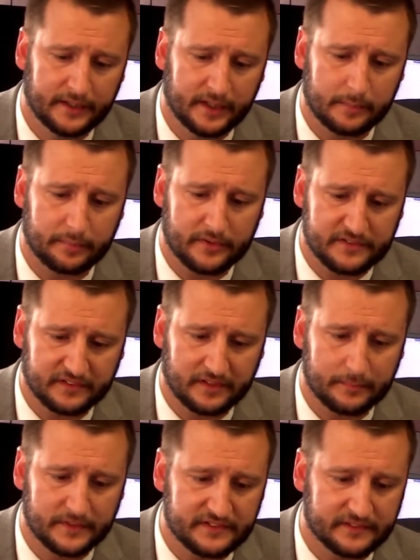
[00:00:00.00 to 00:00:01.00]
a person
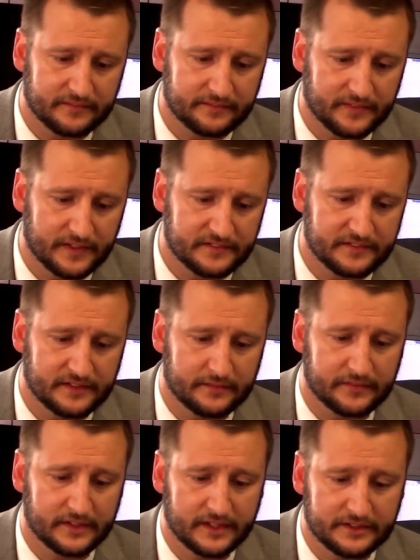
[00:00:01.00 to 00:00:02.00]
commits an offense if
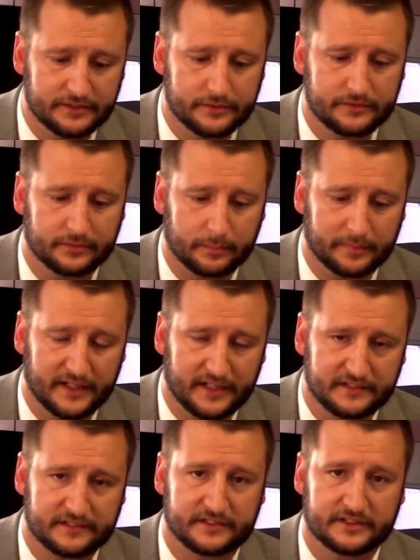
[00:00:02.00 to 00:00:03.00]
he issues or
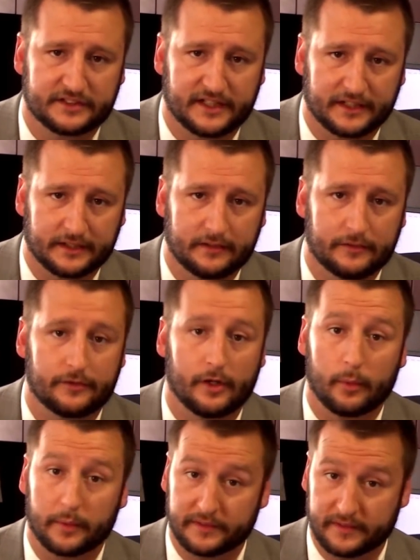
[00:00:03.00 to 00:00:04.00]
passes a check
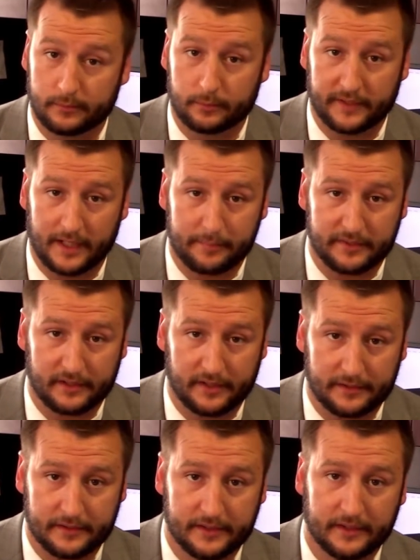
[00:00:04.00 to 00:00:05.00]
knowing that it will not be
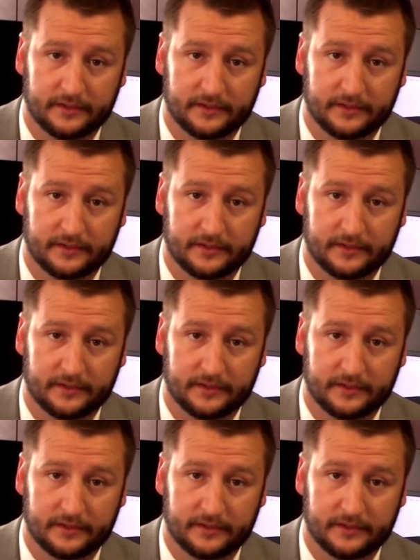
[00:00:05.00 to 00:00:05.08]
honored.